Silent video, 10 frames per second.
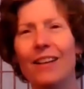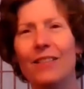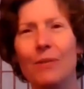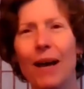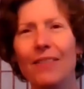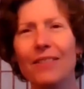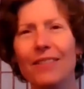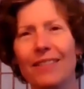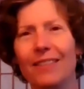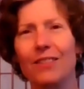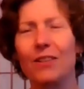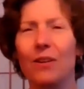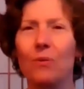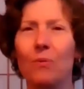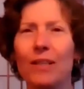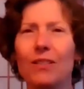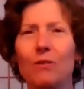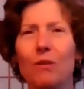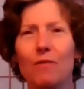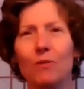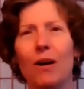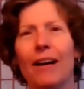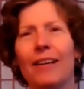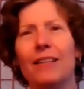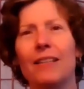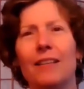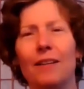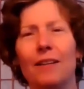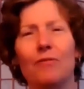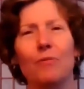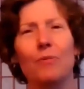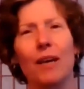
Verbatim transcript: So at the center, we do a variety of,